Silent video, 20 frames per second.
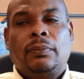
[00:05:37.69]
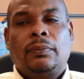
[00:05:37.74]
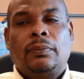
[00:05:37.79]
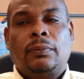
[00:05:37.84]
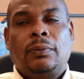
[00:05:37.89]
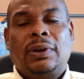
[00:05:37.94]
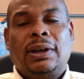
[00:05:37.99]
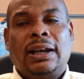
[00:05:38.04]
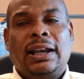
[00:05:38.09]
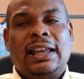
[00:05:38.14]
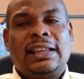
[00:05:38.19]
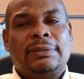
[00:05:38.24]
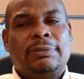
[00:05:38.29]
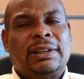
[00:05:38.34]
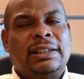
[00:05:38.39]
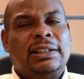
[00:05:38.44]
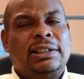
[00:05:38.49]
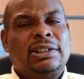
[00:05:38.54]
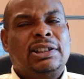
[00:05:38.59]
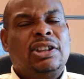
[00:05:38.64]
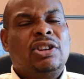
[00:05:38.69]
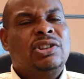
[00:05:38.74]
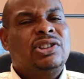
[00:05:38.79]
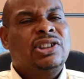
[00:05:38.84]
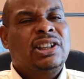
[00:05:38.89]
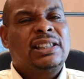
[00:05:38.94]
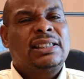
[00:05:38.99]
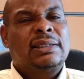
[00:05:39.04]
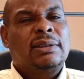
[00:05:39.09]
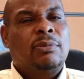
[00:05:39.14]
realized that it's not
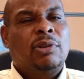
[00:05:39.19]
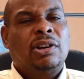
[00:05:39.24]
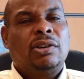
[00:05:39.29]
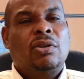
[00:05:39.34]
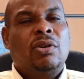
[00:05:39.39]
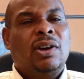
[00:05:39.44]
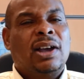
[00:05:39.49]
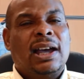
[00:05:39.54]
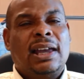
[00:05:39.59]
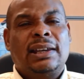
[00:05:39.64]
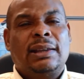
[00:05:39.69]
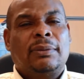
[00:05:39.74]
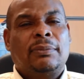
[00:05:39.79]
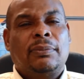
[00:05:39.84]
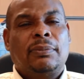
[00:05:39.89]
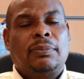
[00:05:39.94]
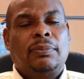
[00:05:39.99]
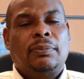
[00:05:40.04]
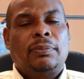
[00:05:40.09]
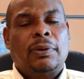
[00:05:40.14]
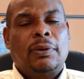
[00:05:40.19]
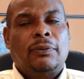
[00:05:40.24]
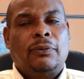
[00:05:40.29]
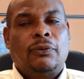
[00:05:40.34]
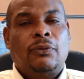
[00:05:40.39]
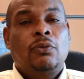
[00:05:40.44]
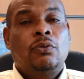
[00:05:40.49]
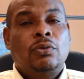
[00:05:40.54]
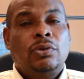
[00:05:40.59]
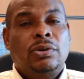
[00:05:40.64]
just about organic
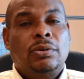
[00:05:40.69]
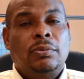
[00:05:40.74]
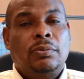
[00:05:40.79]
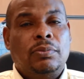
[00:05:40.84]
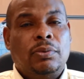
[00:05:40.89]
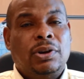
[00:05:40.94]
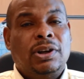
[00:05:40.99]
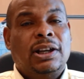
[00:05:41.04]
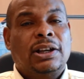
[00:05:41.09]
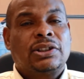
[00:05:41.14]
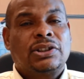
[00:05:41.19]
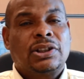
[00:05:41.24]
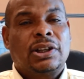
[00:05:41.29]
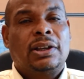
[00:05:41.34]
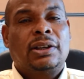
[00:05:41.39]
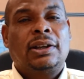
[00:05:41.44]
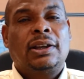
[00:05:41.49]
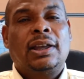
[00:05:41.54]
food production.